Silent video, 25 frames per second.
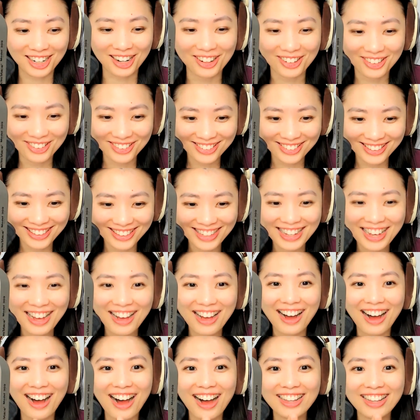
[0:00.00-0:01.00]
So
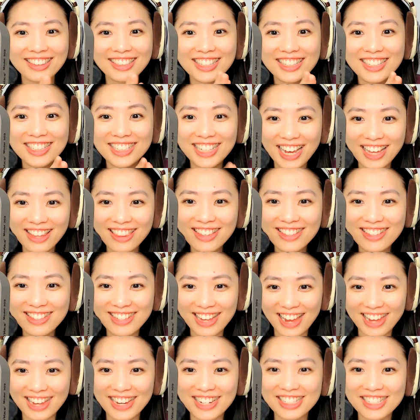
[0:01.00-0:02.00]
on the 10th
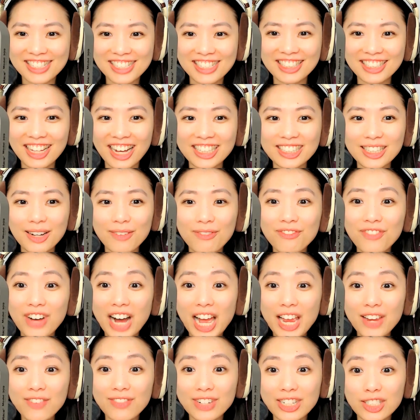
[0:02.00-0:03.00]
day, she lined up
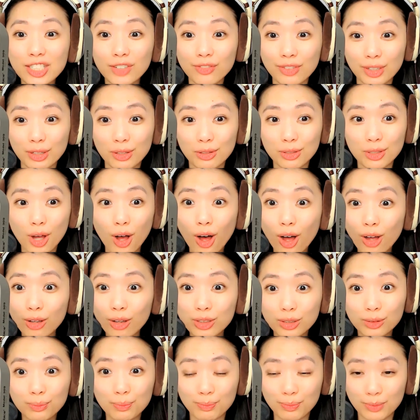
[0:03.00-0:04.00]
five interviews, all
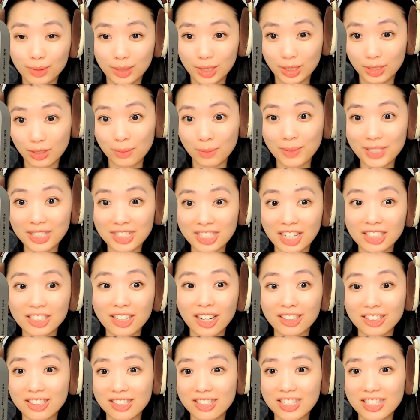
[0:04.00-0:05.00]
to, to be done
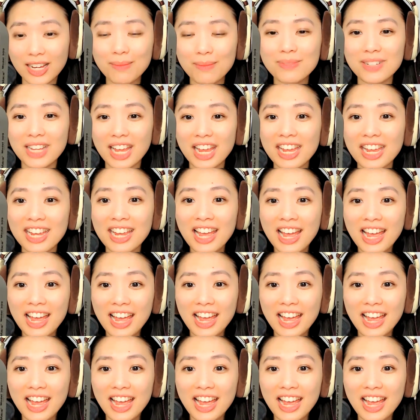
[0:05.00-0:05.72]
on the same day.